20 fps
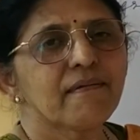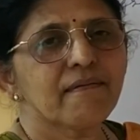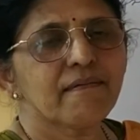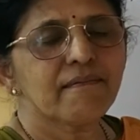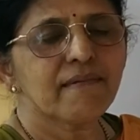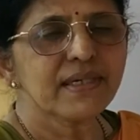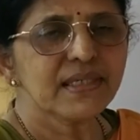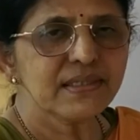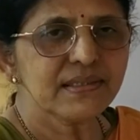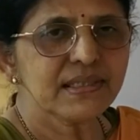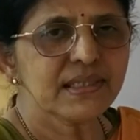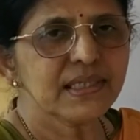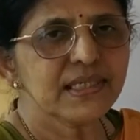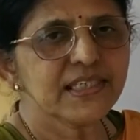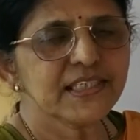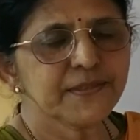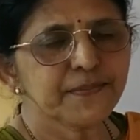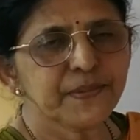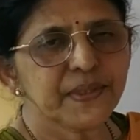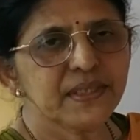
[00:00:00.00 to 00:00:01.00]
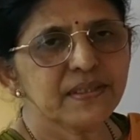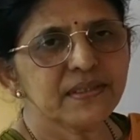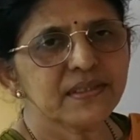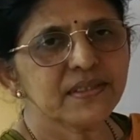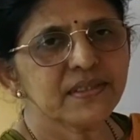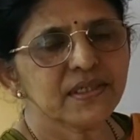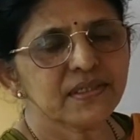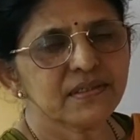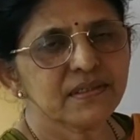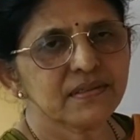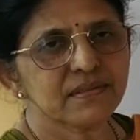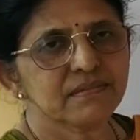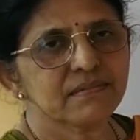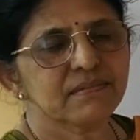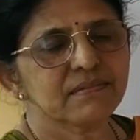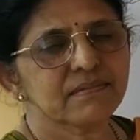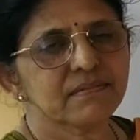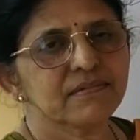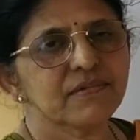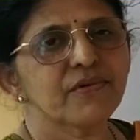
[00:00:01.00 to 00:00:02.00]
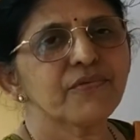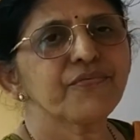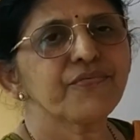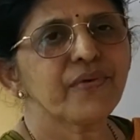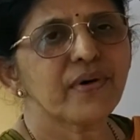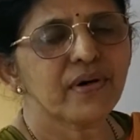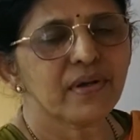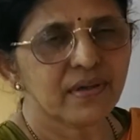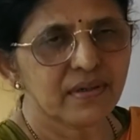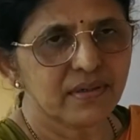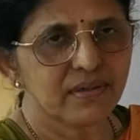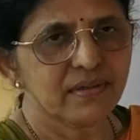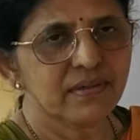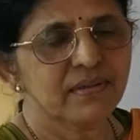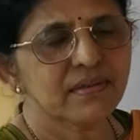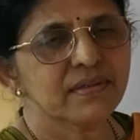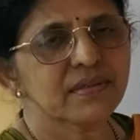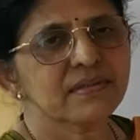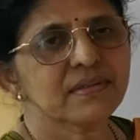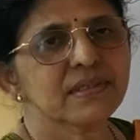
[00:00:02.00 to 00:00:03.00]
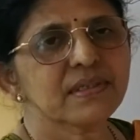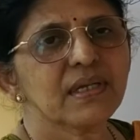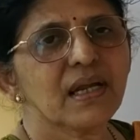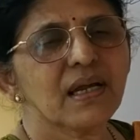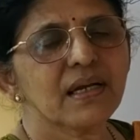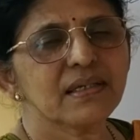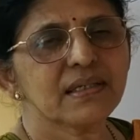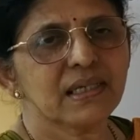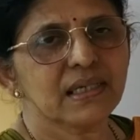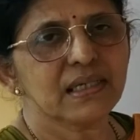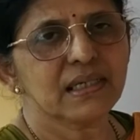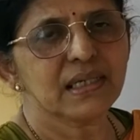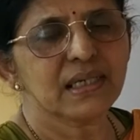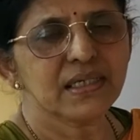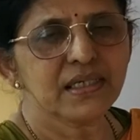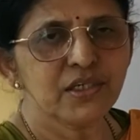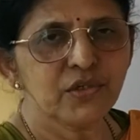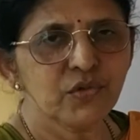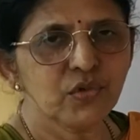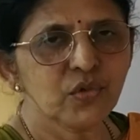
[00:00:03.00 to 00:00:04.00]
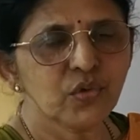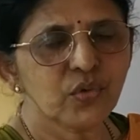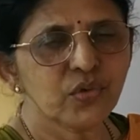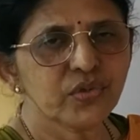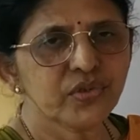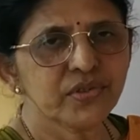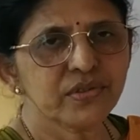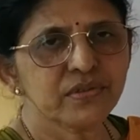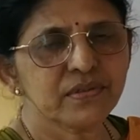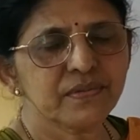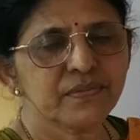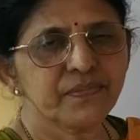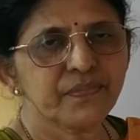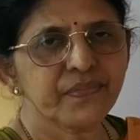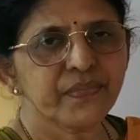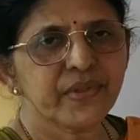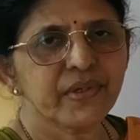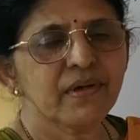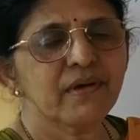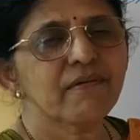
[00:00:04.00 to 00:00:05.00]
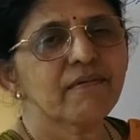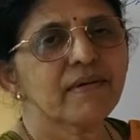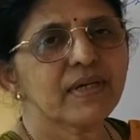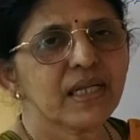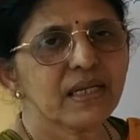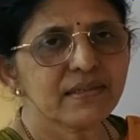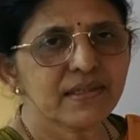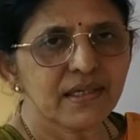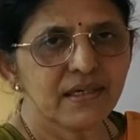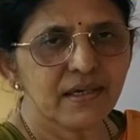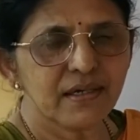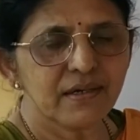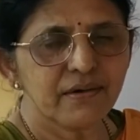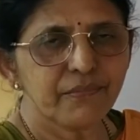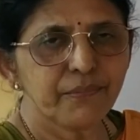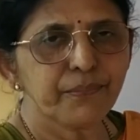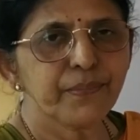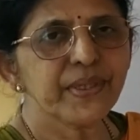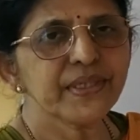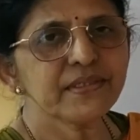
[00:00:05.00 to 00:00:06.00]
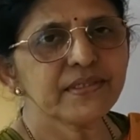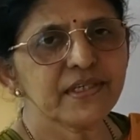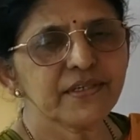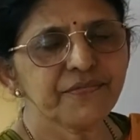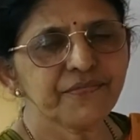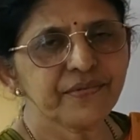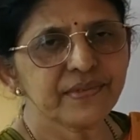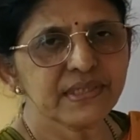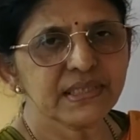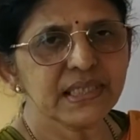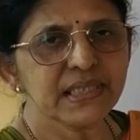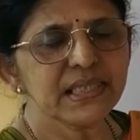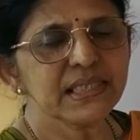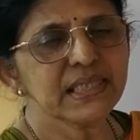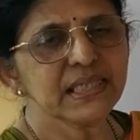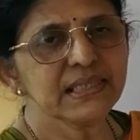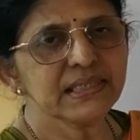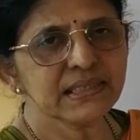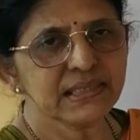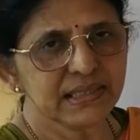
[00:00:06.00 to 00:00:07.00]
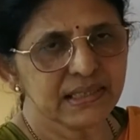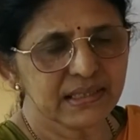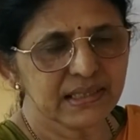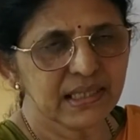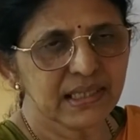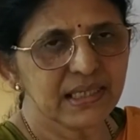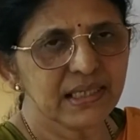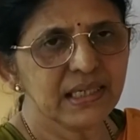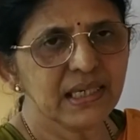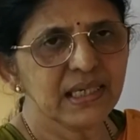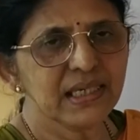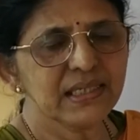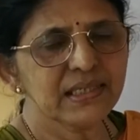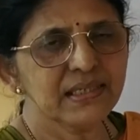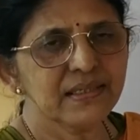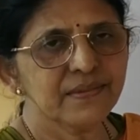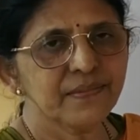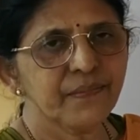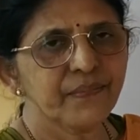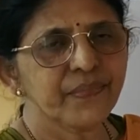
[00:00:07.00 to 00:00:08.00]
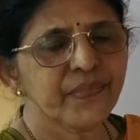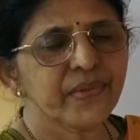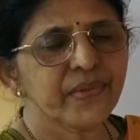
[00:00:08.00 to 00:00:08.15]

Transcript: What is the expenditure for start a new course? What are the basic facilities they need?